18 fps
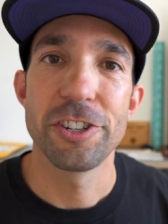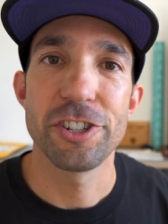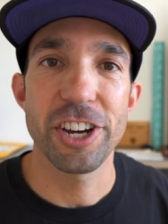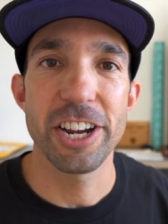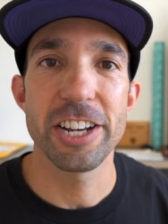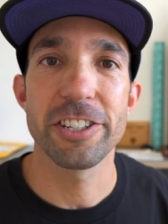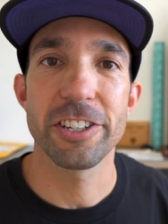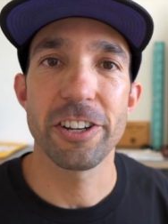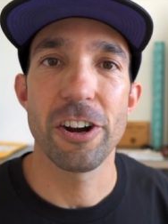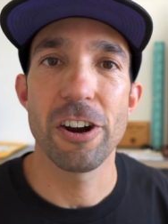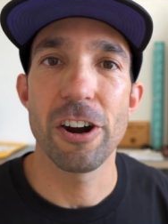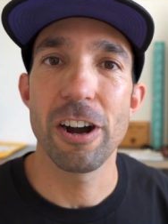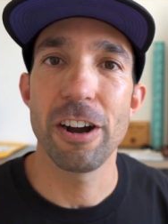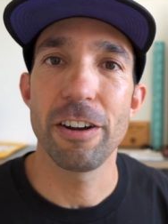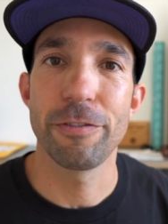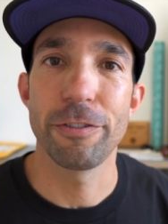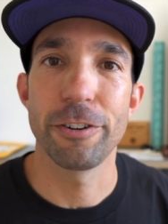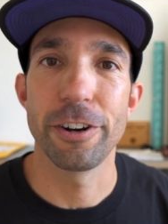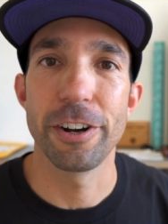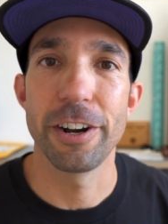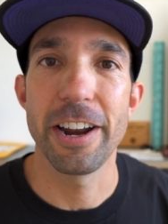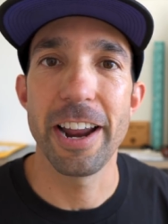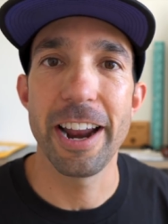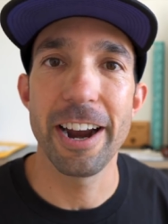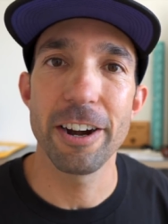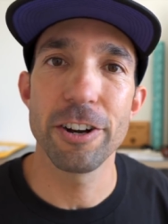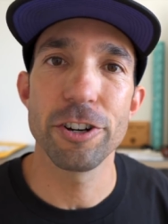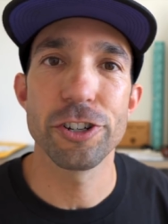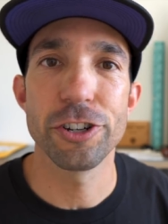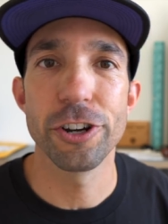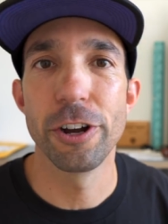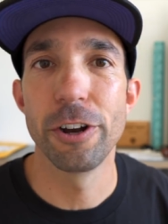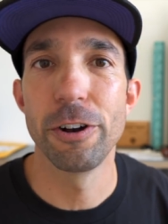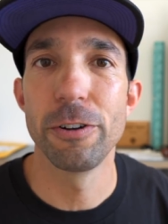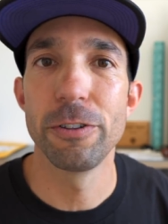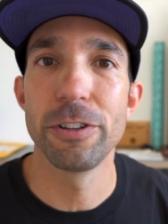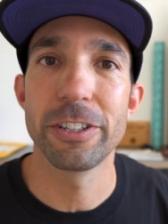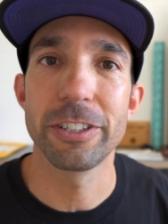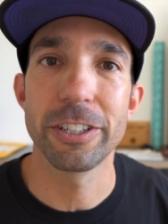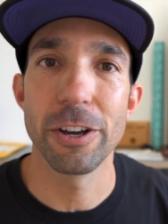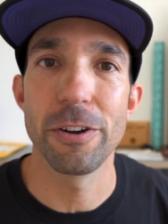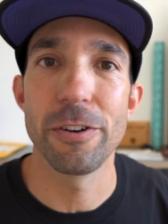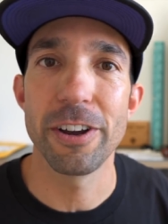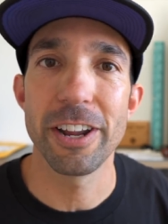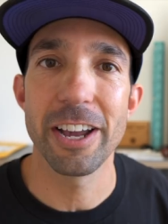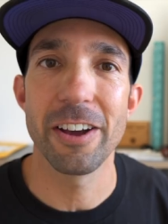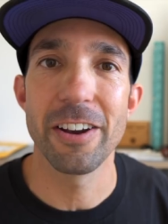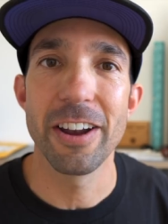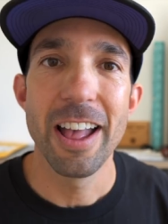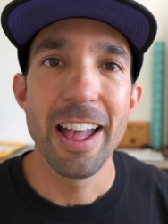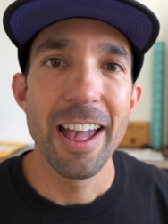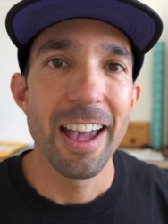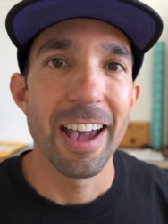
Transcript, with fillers: chase car for an air show that's going down.